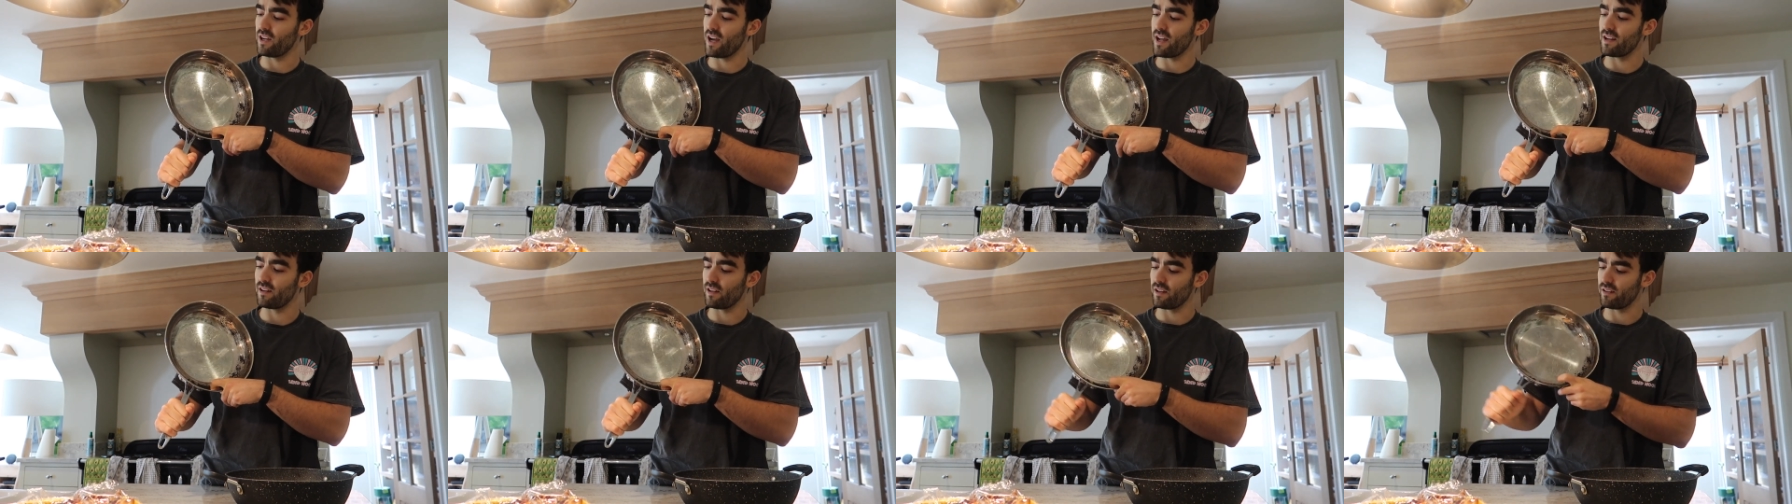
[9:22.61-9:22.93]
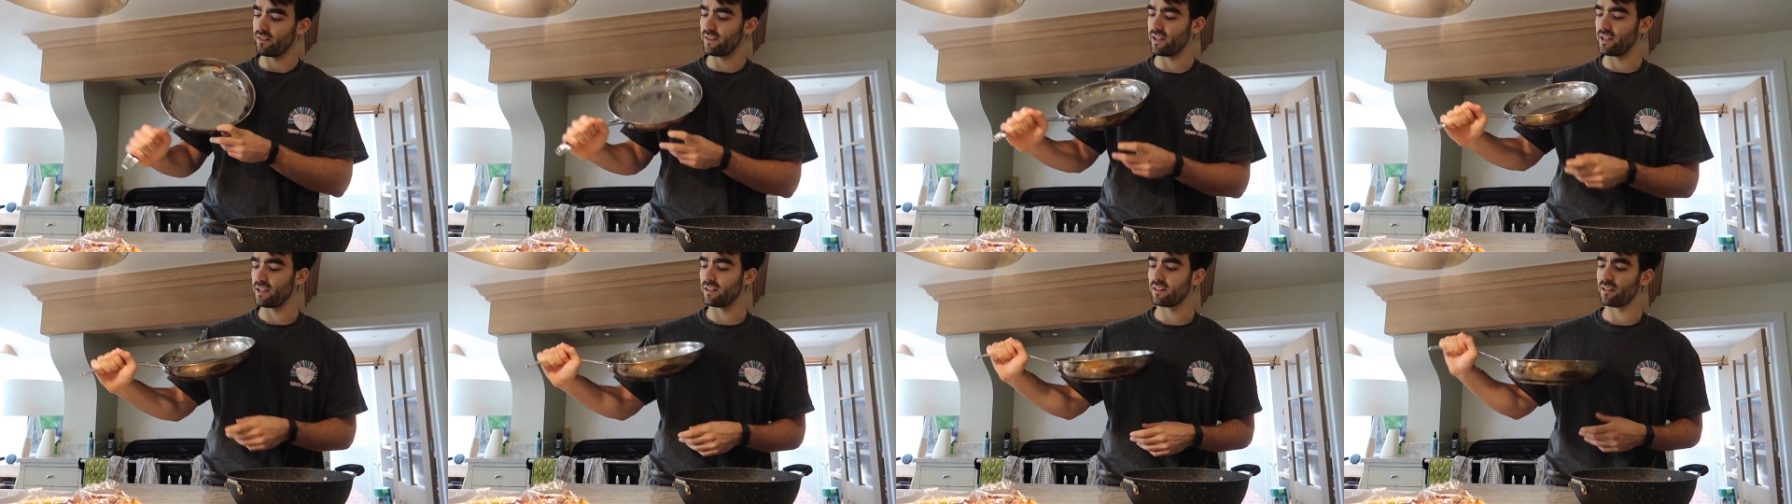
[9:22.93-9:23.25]
and I
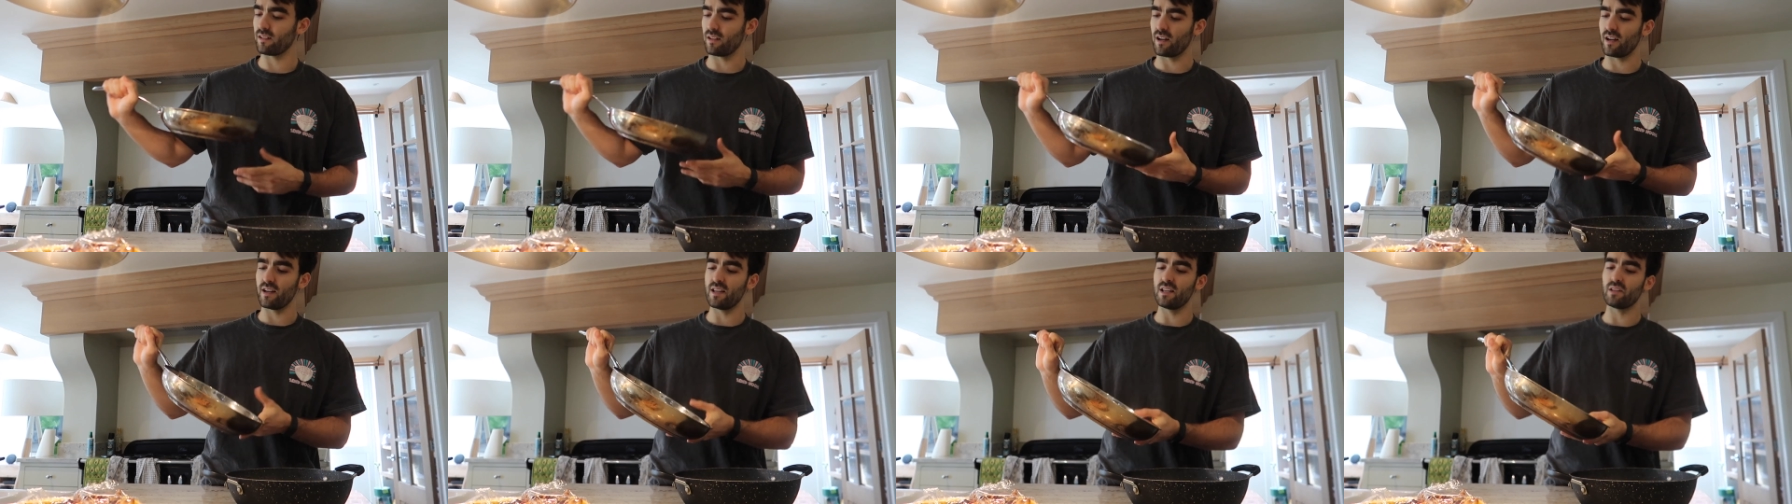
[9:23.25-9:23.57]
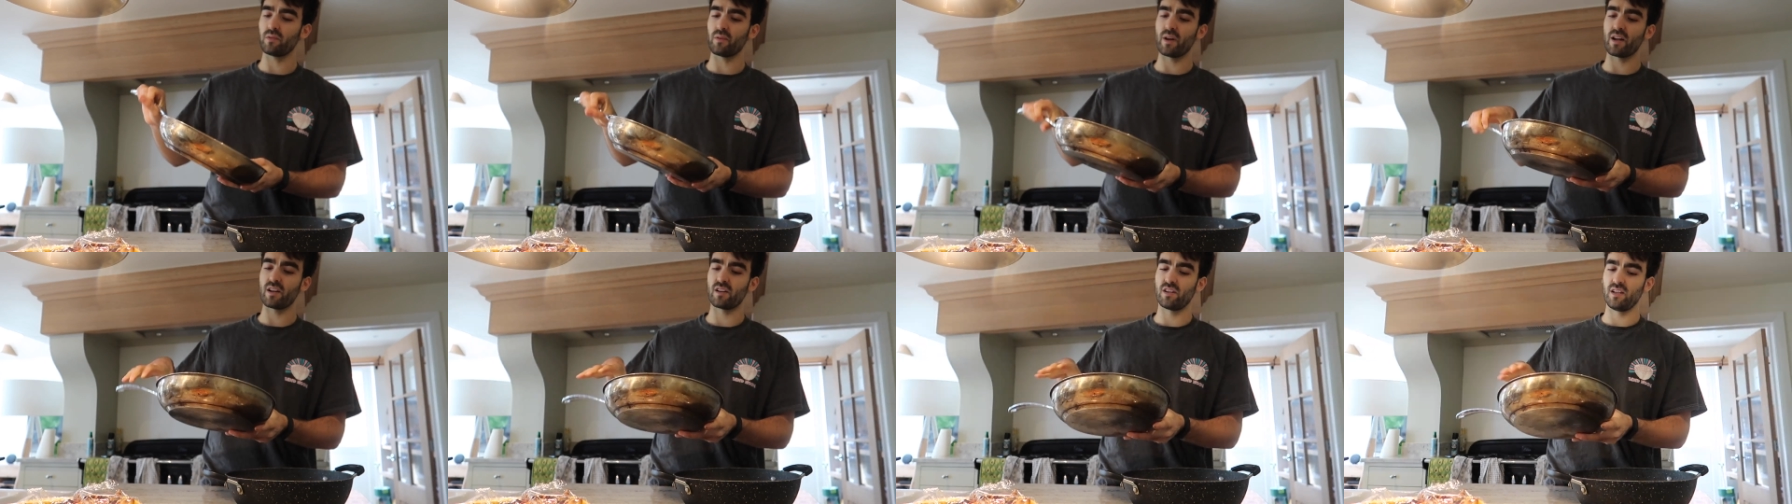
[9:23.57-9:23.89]
think I need
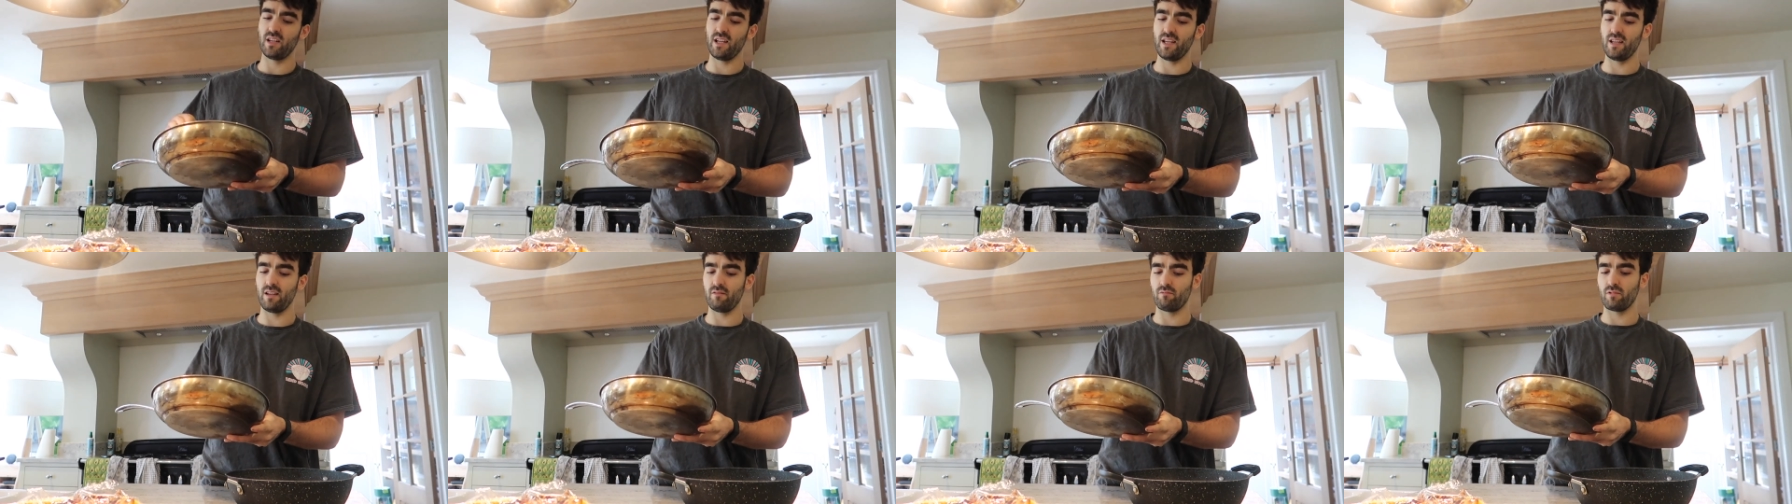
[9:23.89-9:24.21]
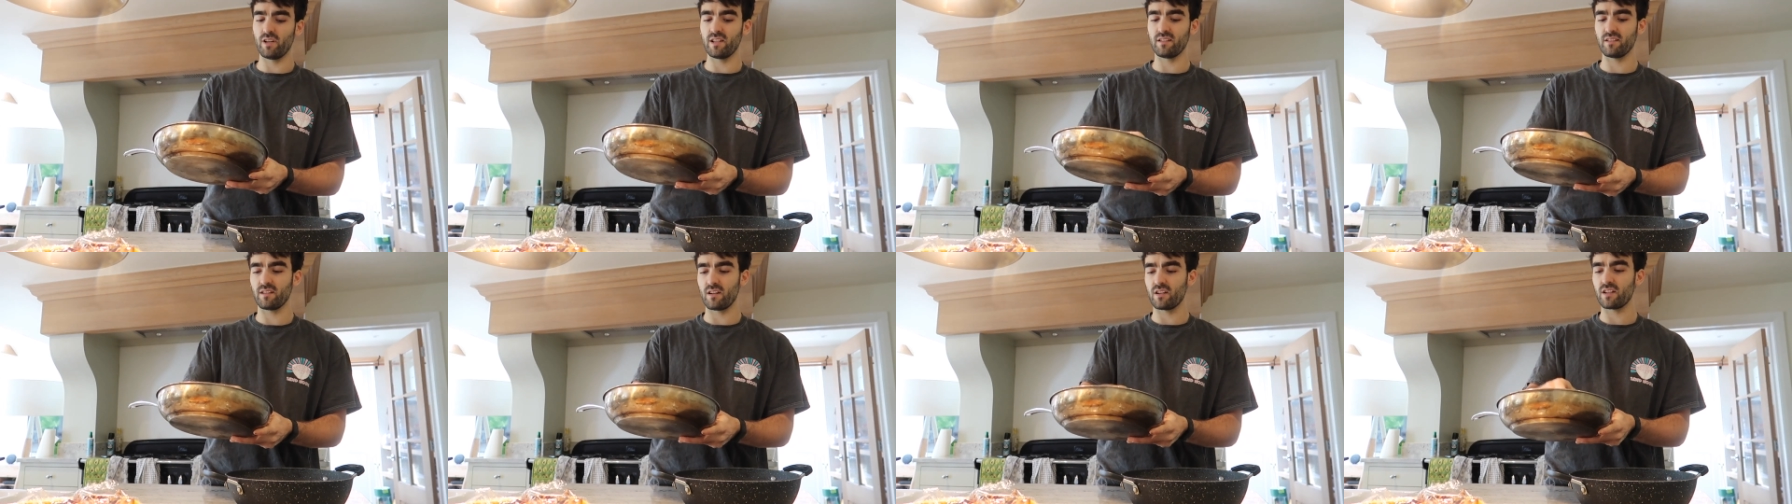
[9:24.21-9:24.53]
to actually
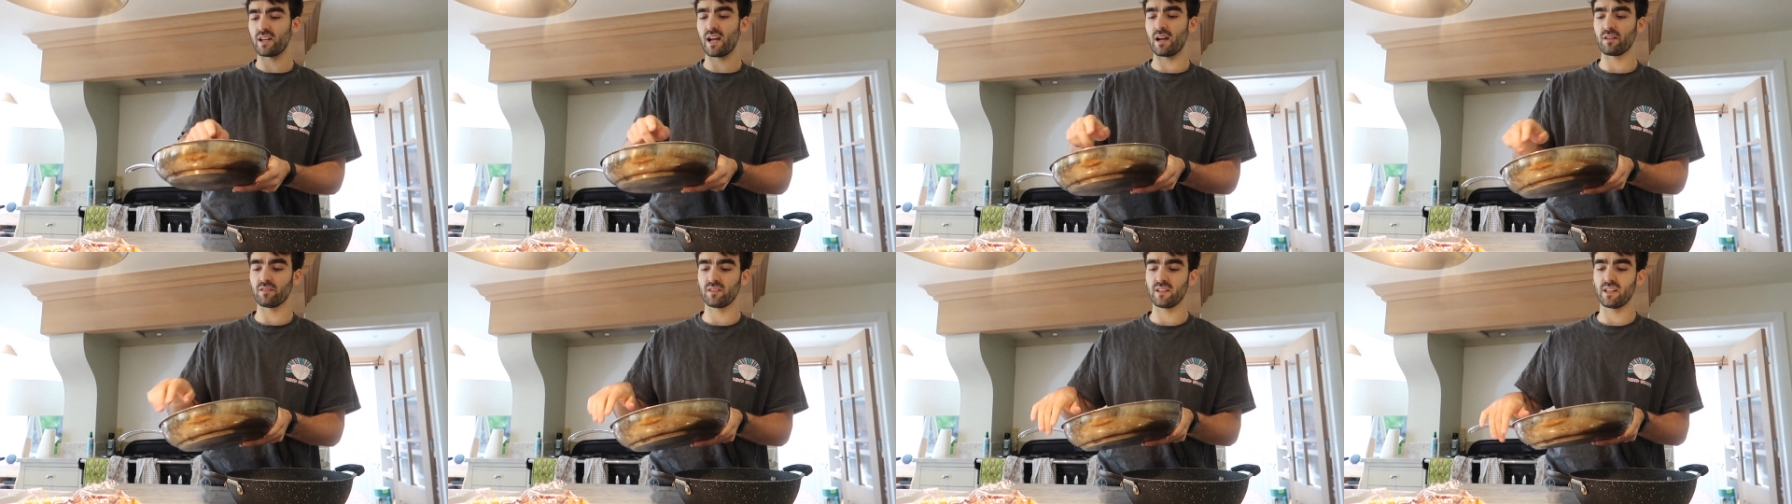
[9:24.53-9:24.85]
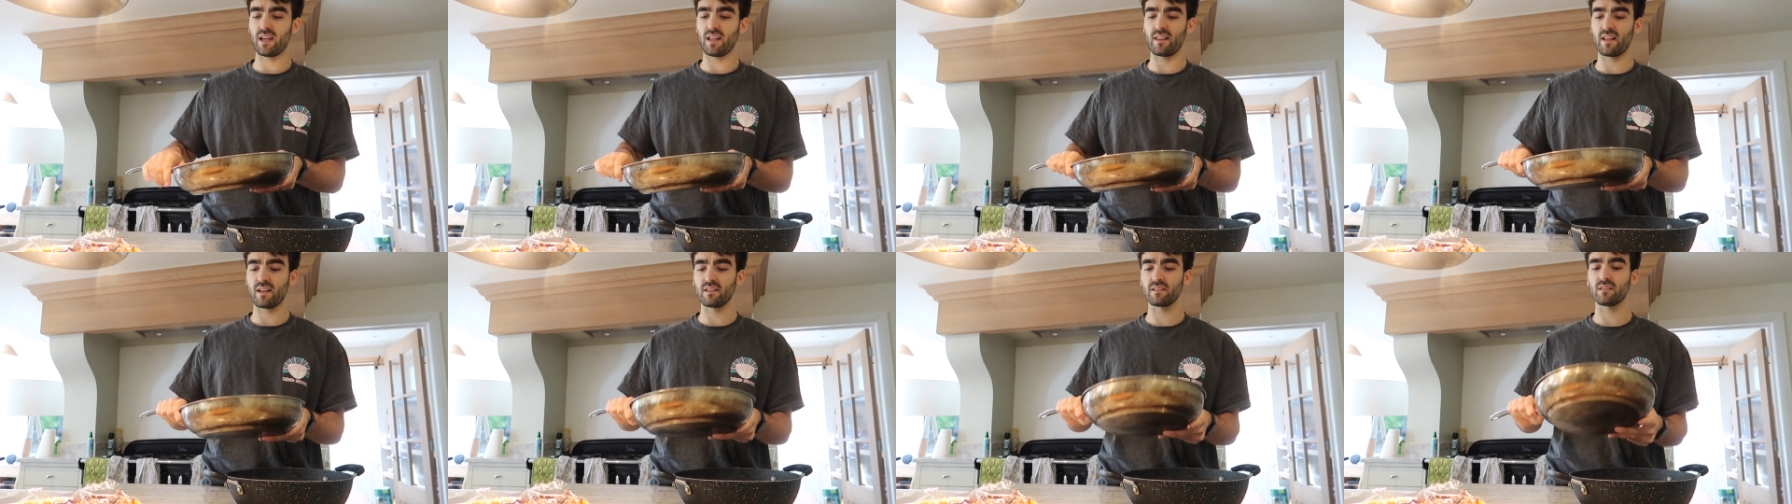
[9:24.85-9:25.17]
research how to
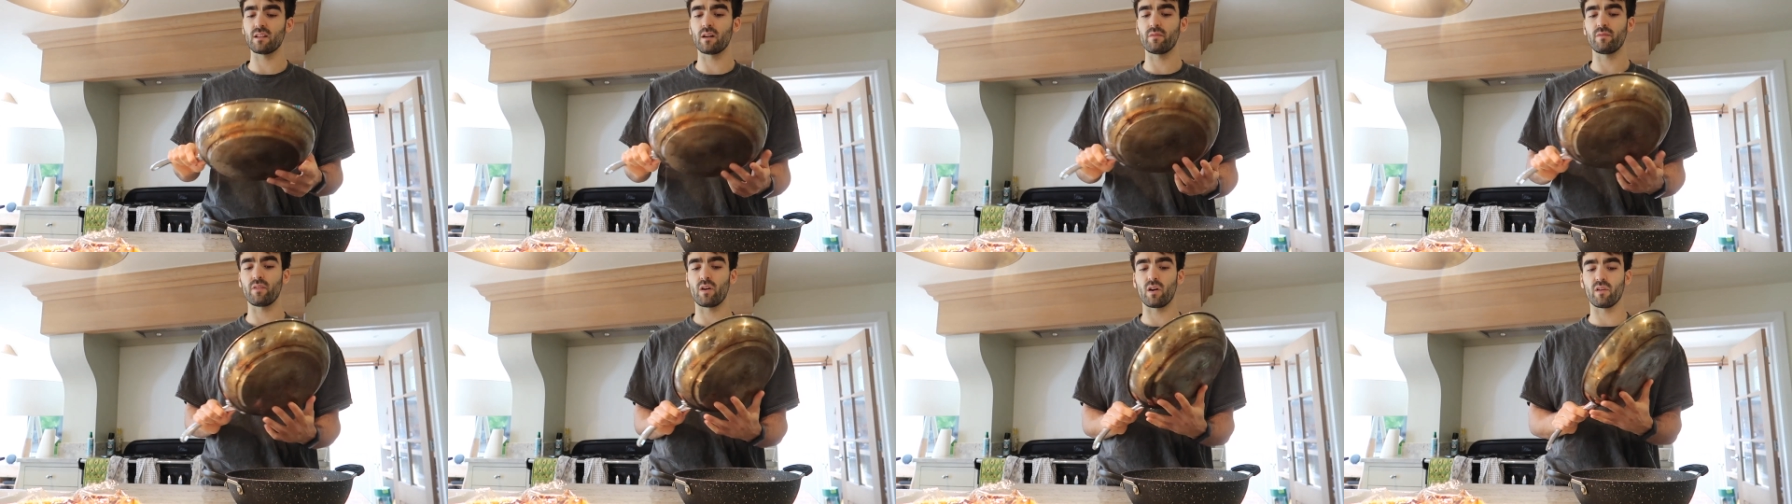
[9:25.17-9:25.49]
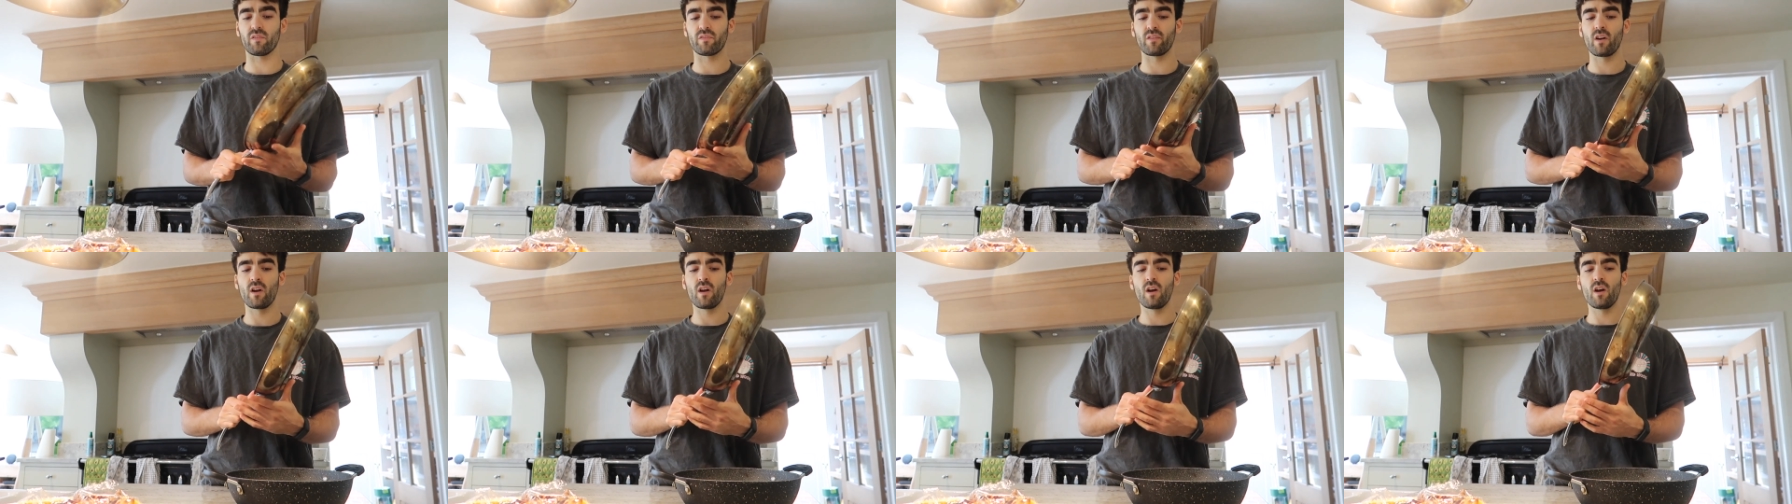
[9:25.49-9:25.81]
get that stuff
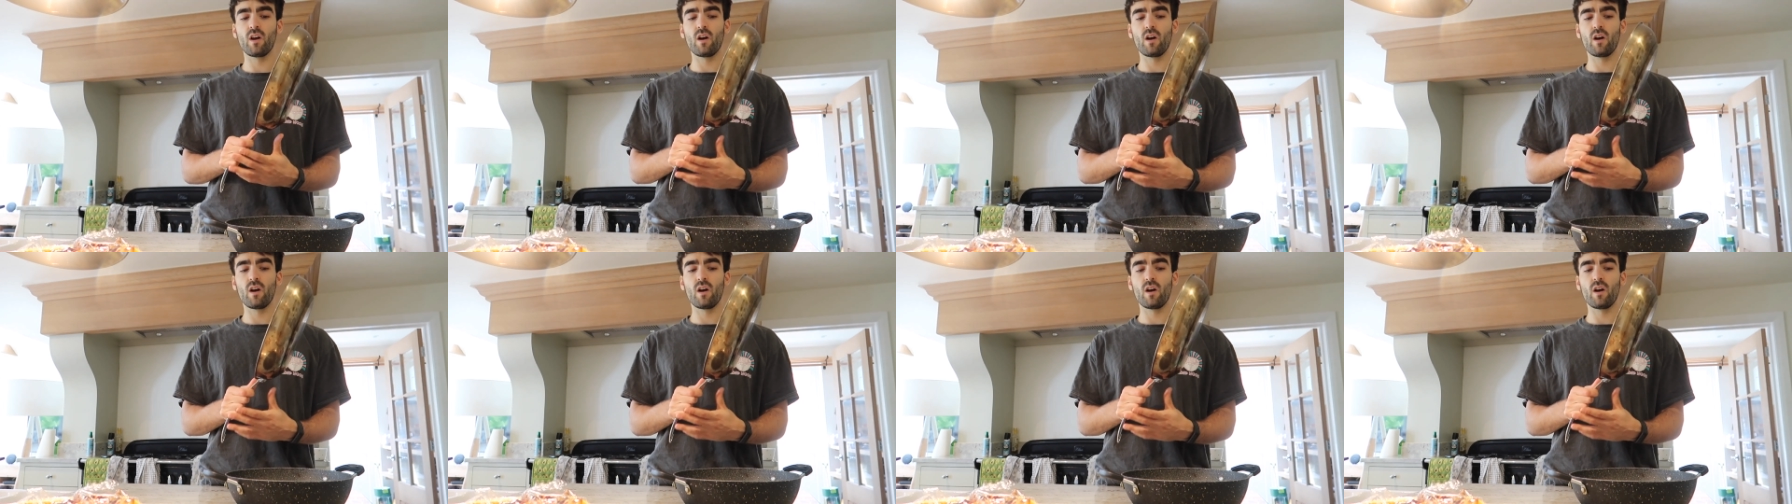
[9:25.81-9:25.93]
off.